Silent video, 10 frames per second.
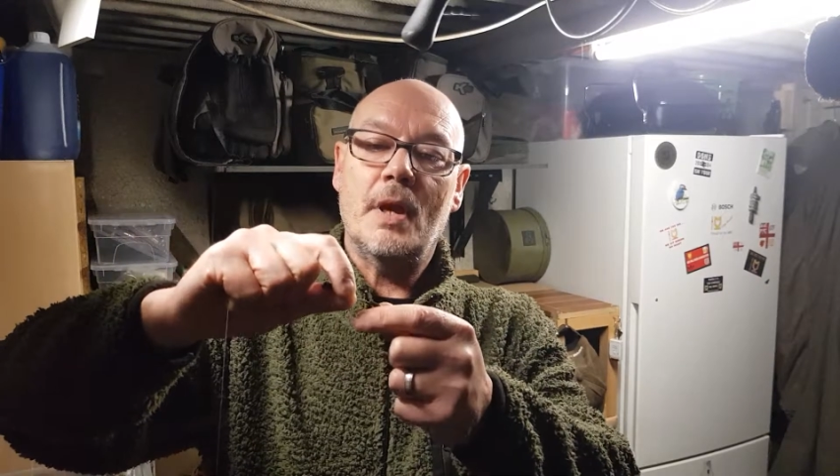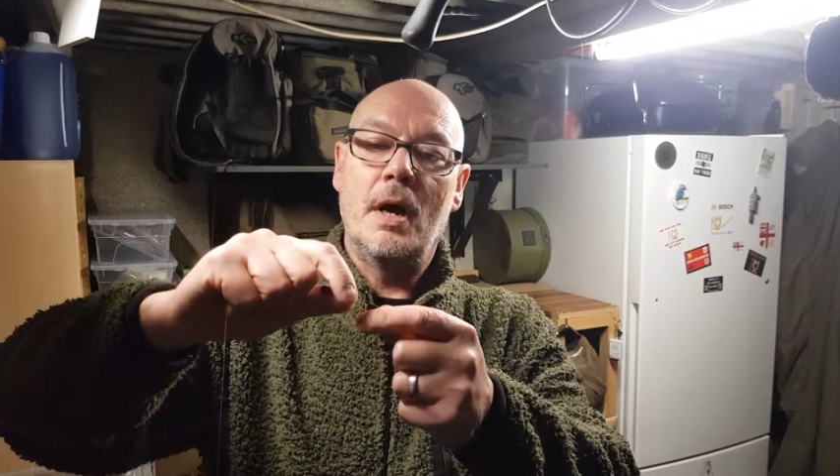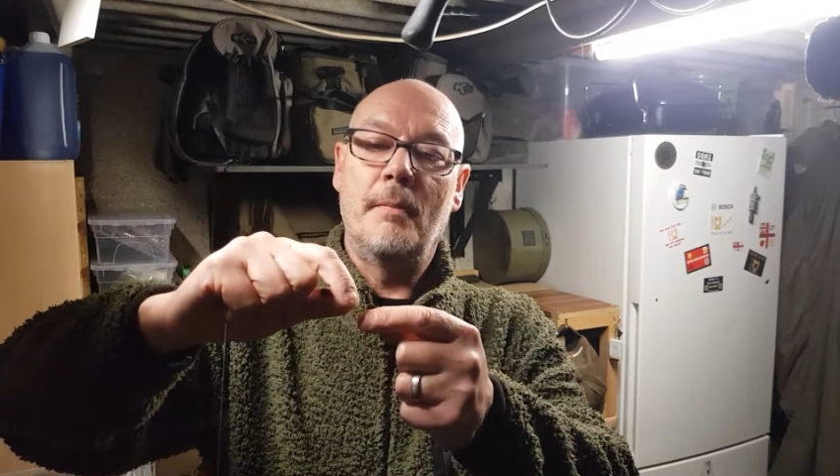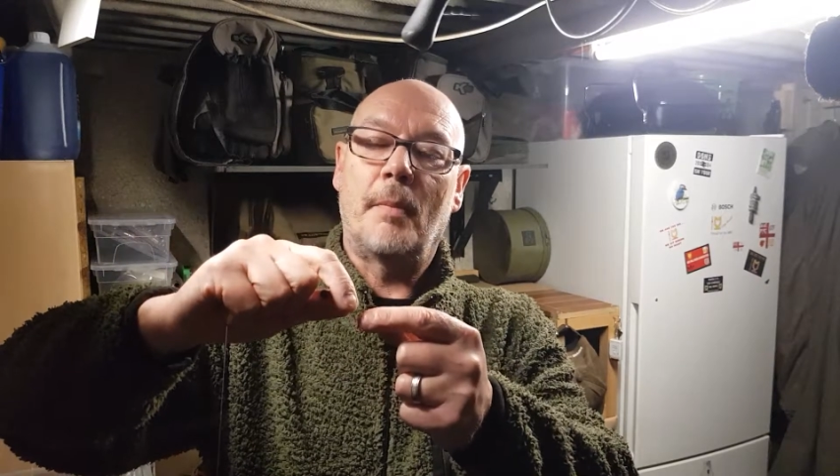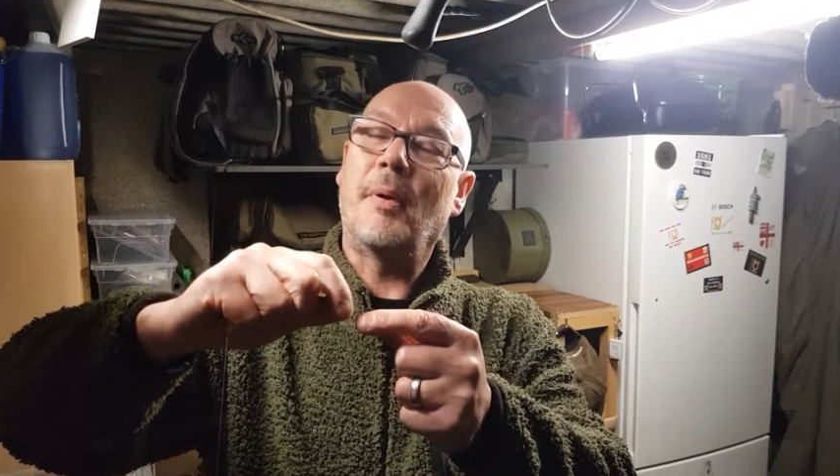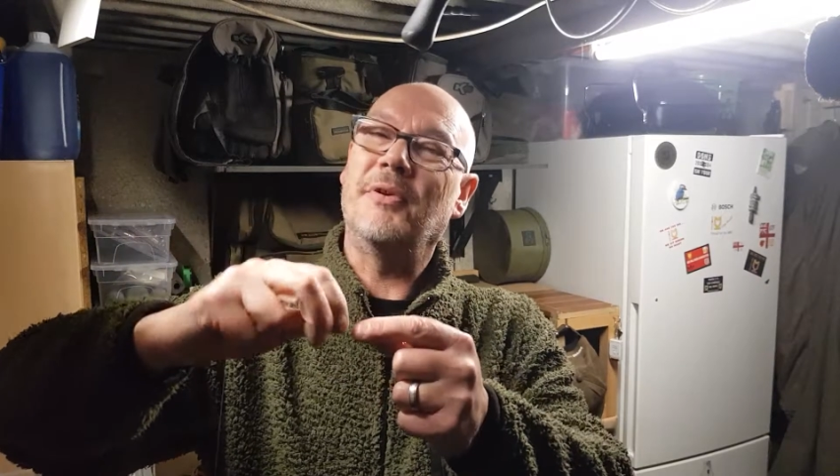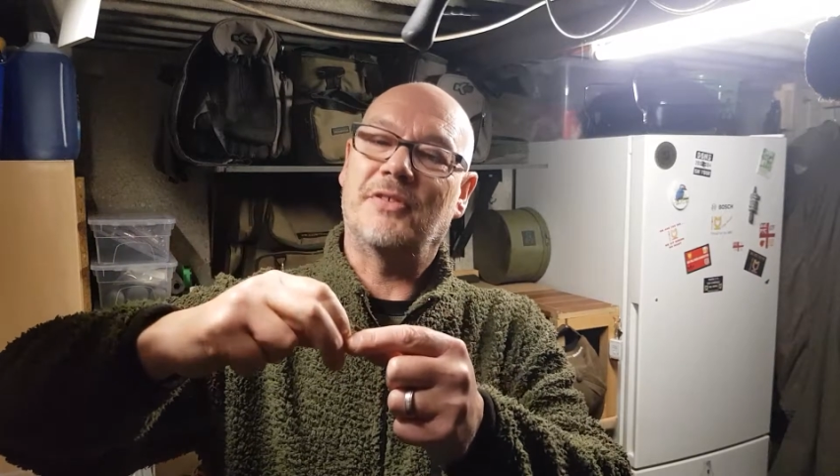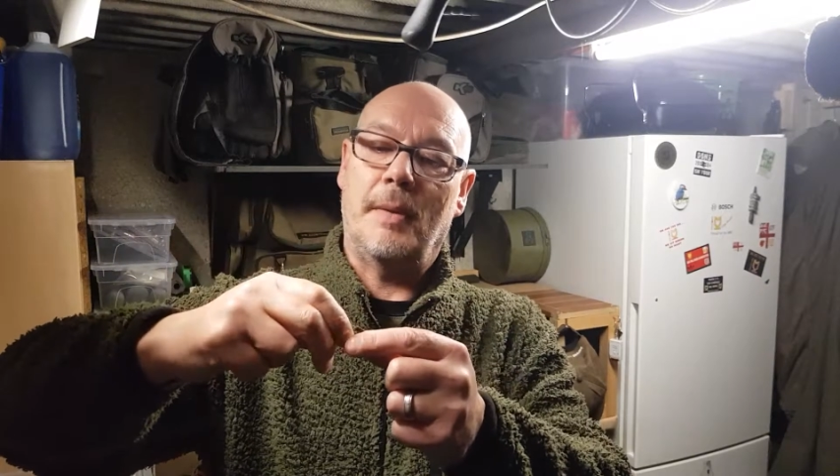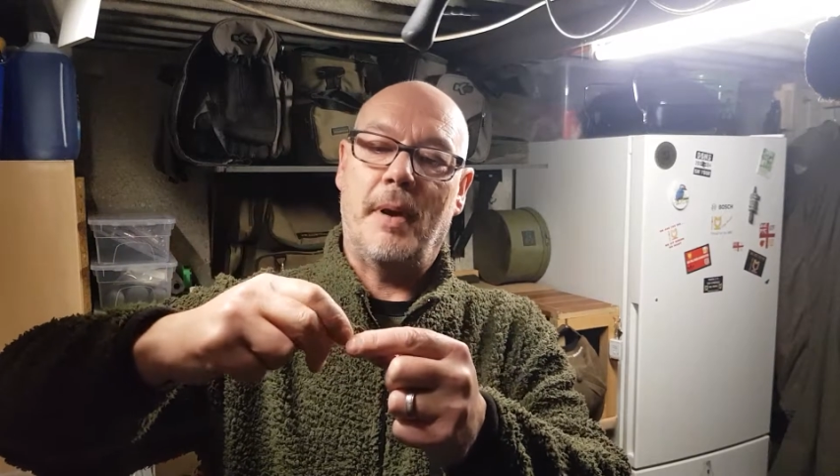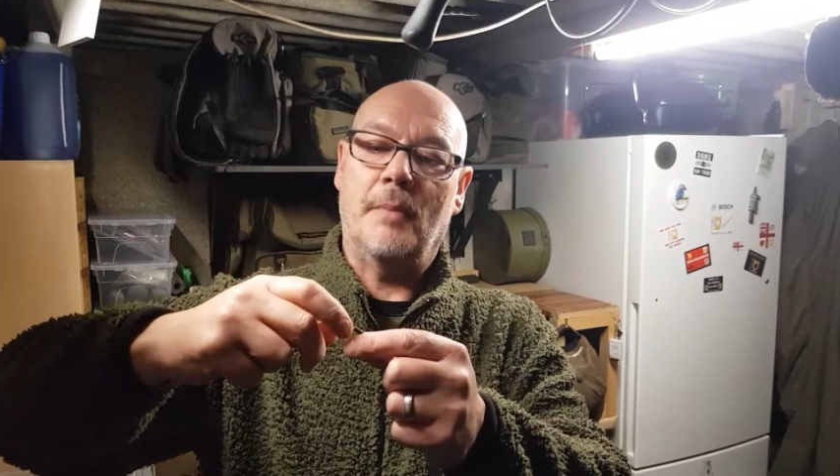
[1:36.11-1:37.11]
I'll probably
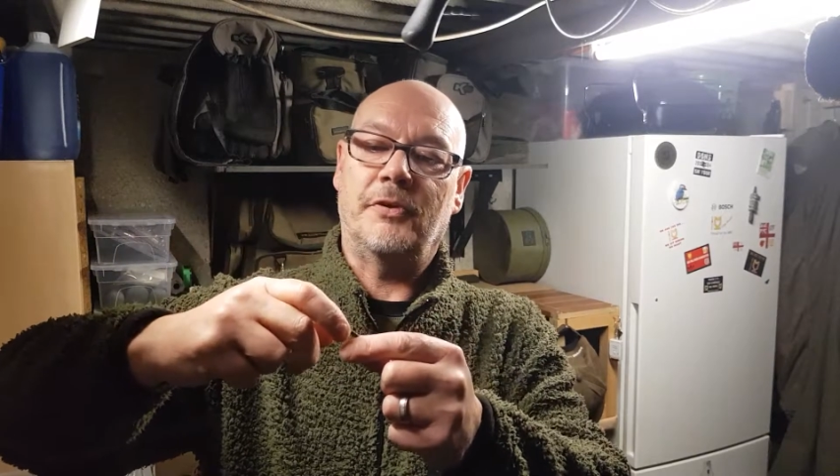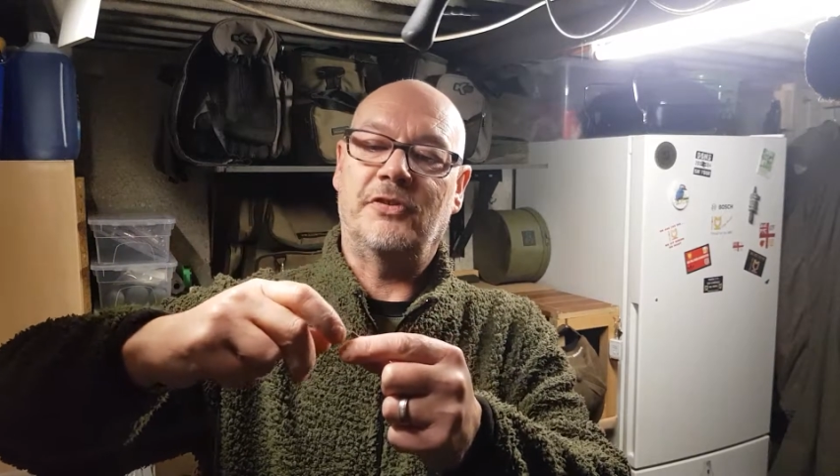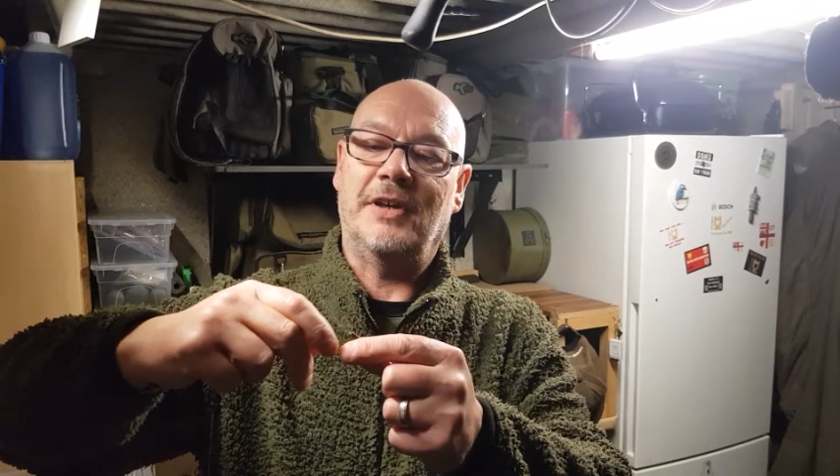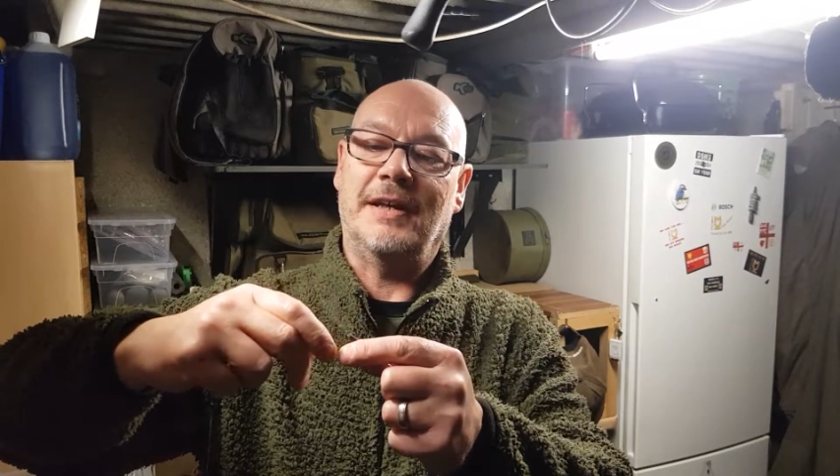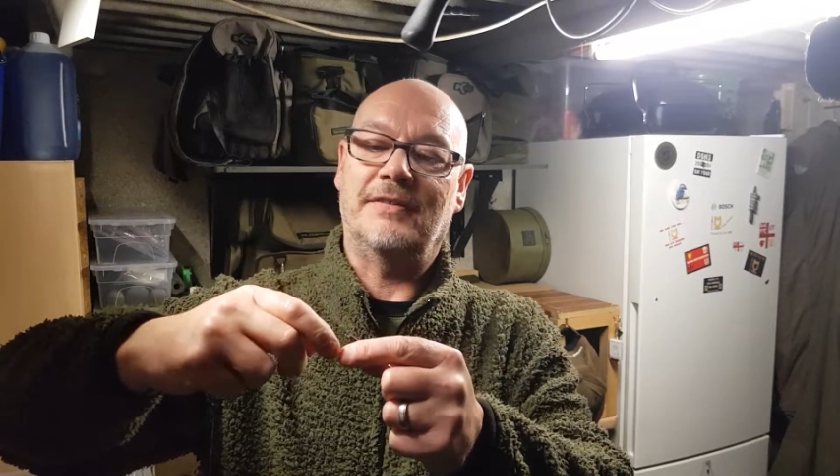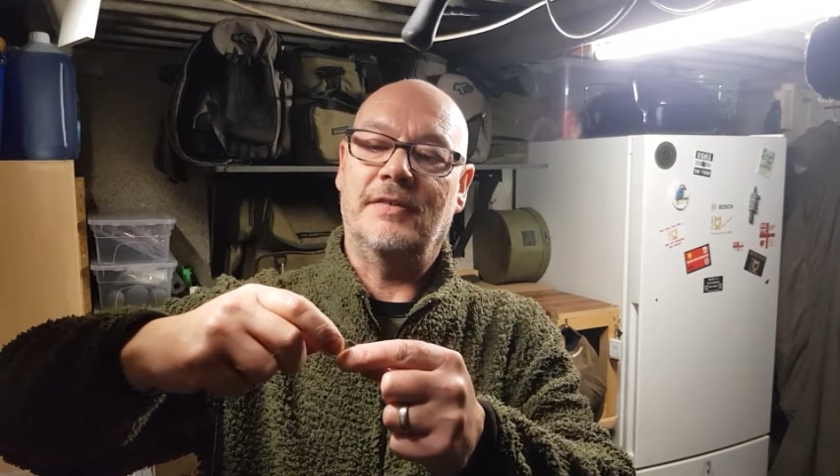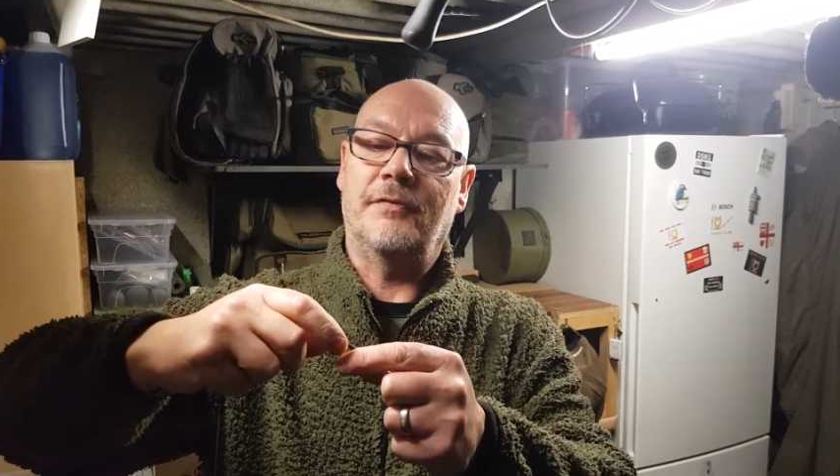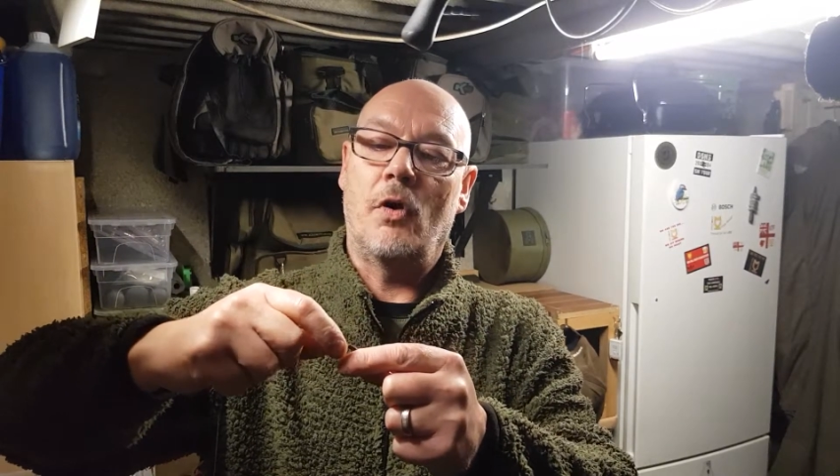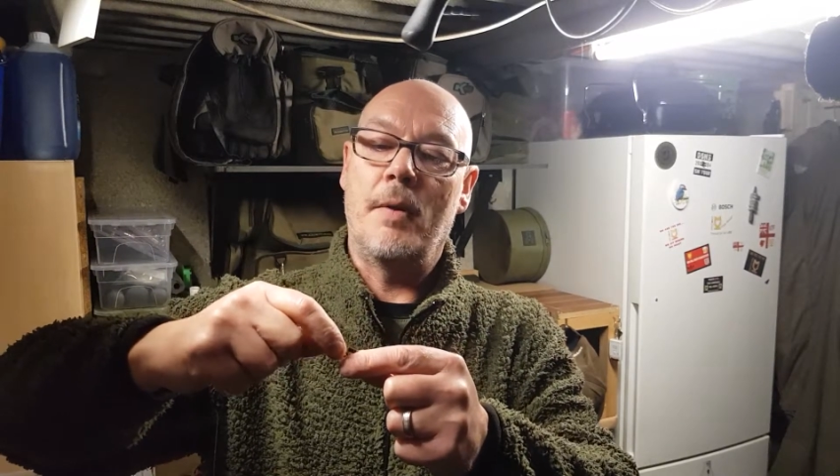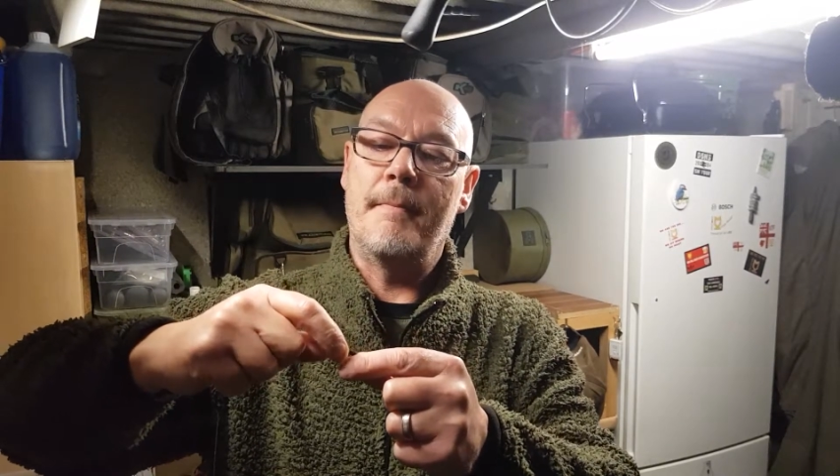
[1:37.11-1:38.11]
step it up to 6
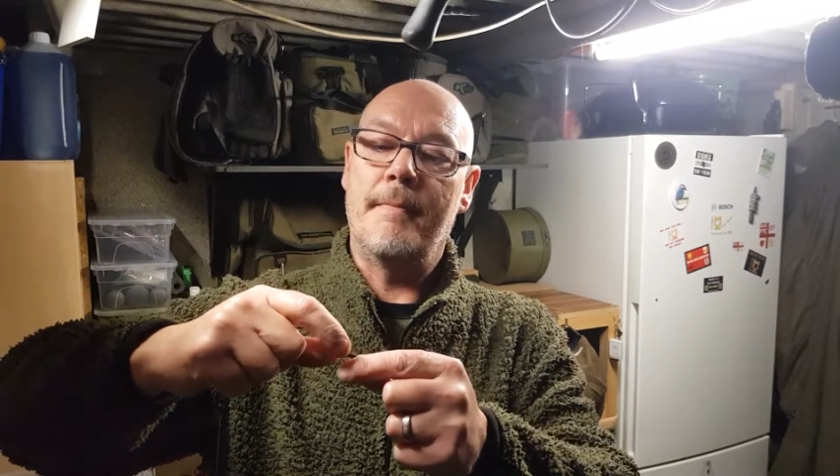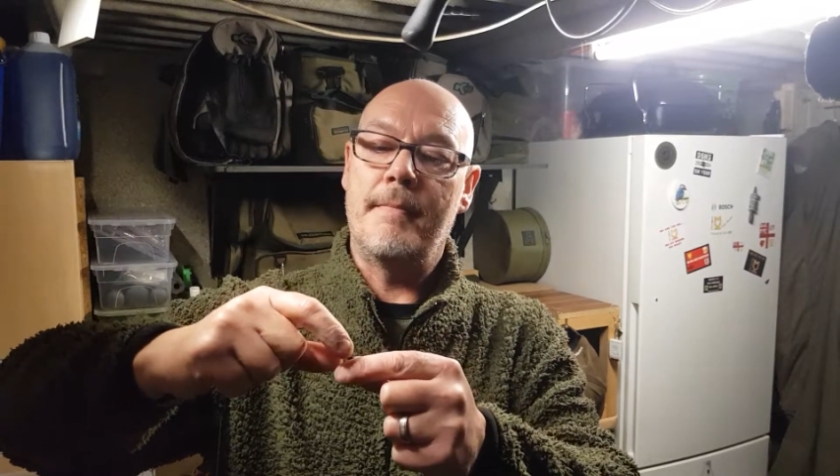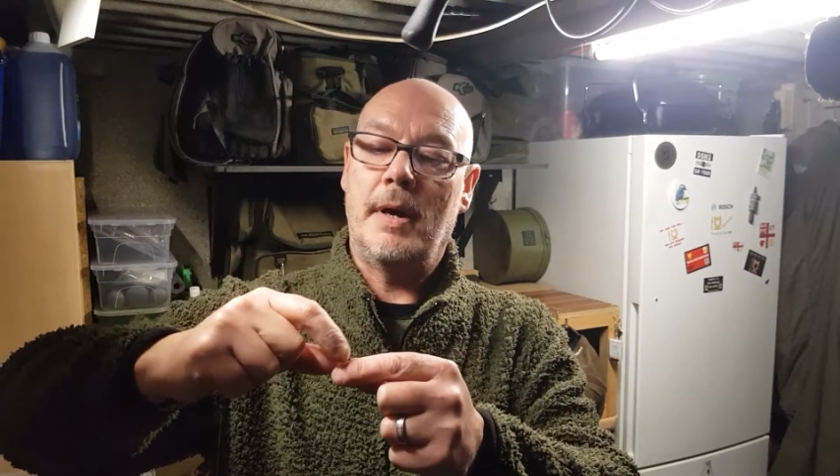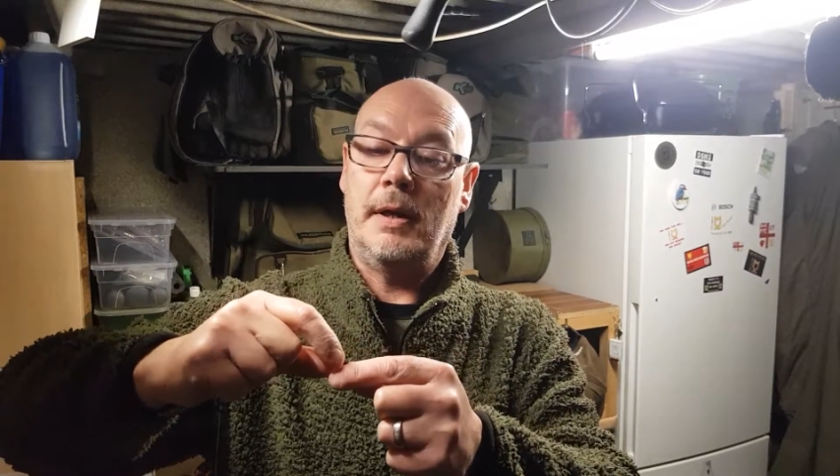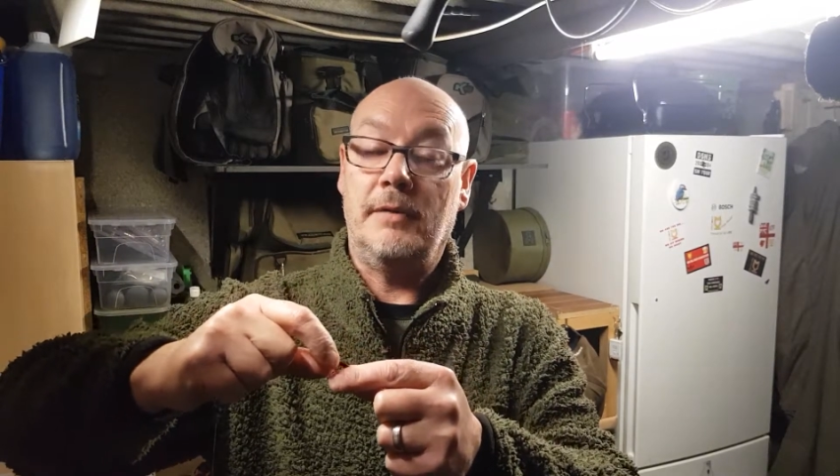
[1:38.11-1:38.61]
if I'm